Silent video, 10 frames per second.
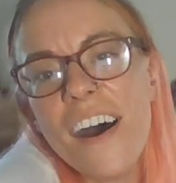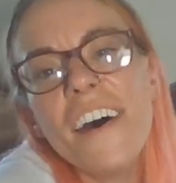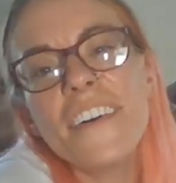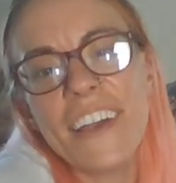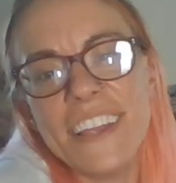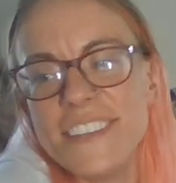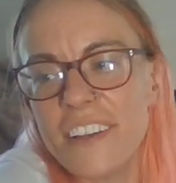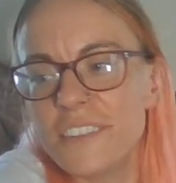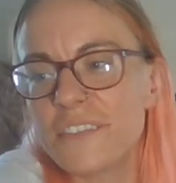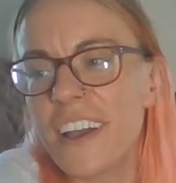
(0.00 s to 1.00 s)
All right,
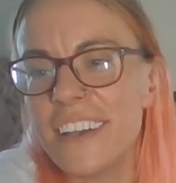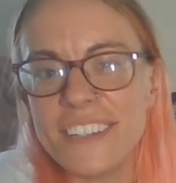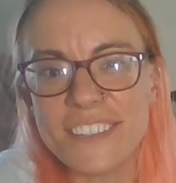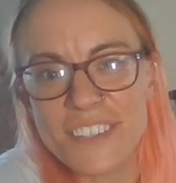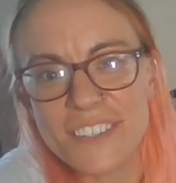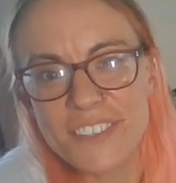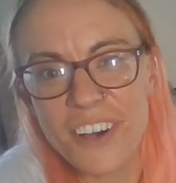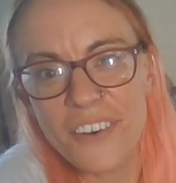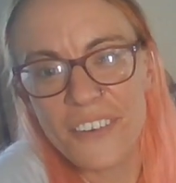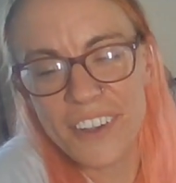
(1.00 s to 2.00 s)
dental friends.
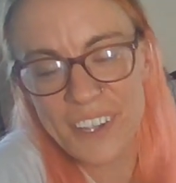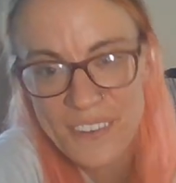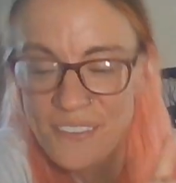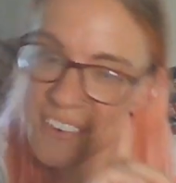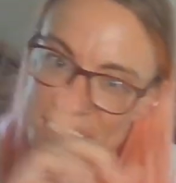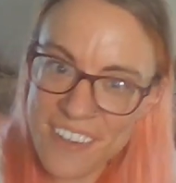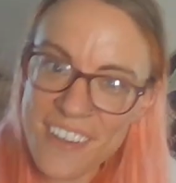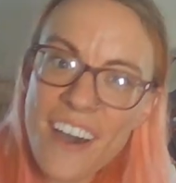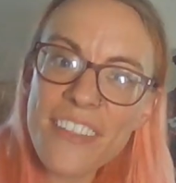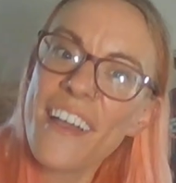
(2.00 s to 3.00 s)
So we're here for
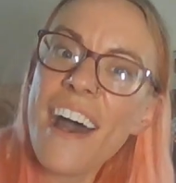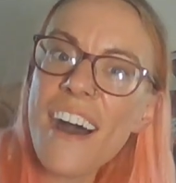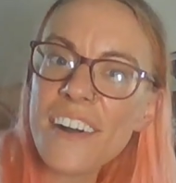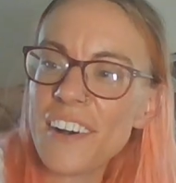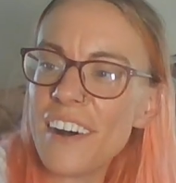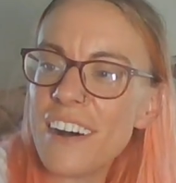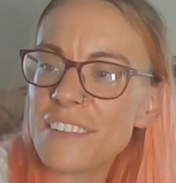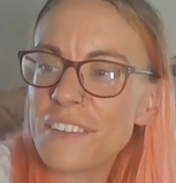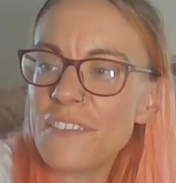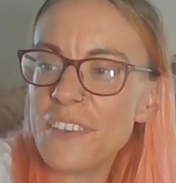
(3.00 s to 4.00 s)
another alcohol
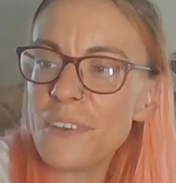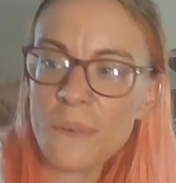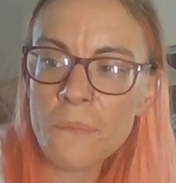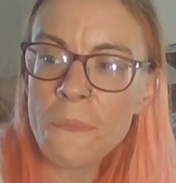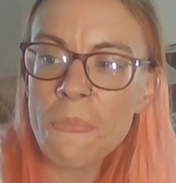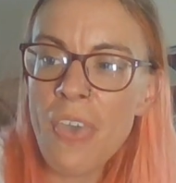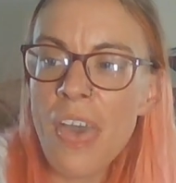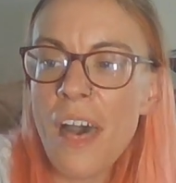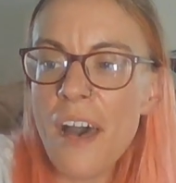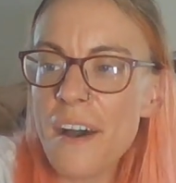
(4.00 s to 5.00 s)
review.
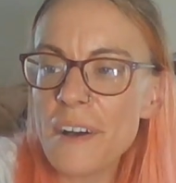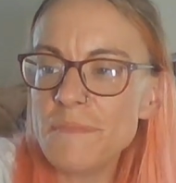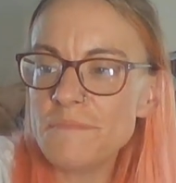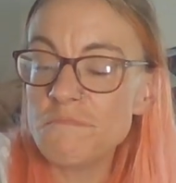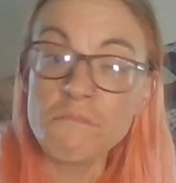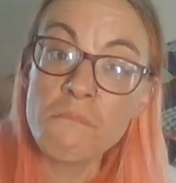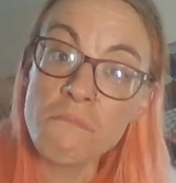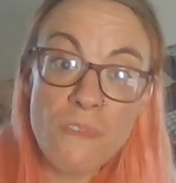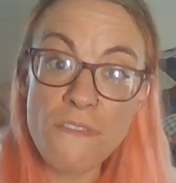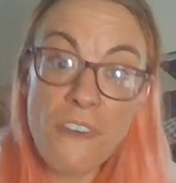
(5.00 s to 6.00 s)
Um,
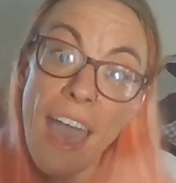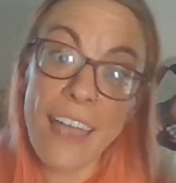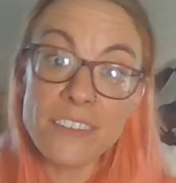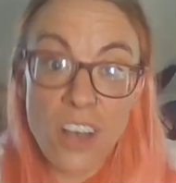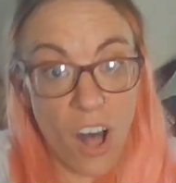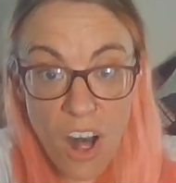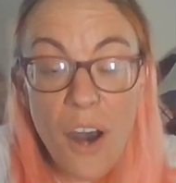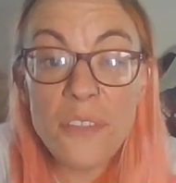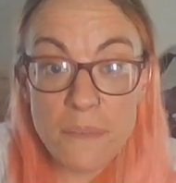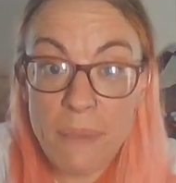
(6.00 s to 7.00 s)
Fact,
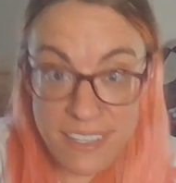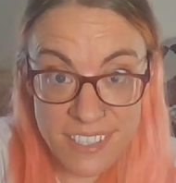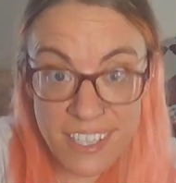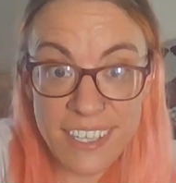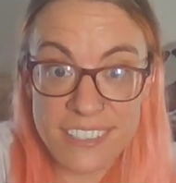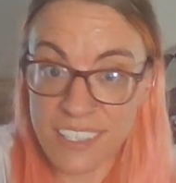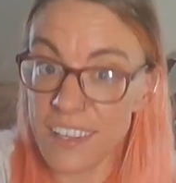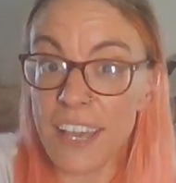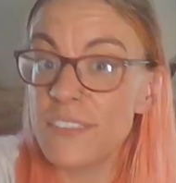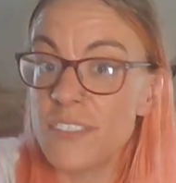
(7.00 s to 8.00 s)
all the best things in
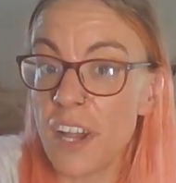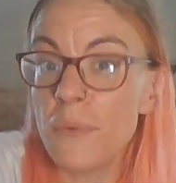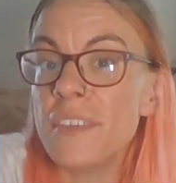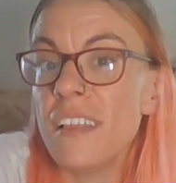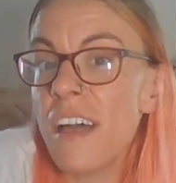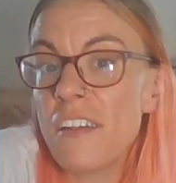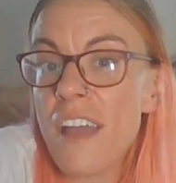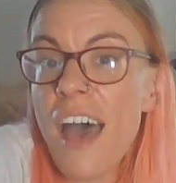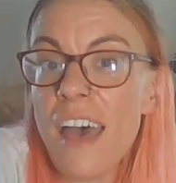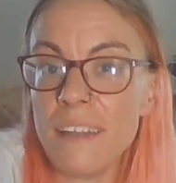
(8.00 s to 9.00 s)
life start with the letter
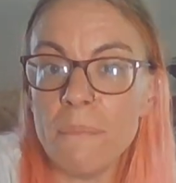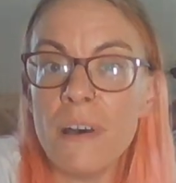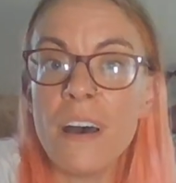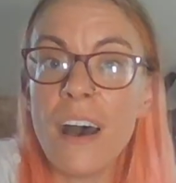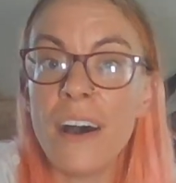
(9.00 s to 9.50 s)
M.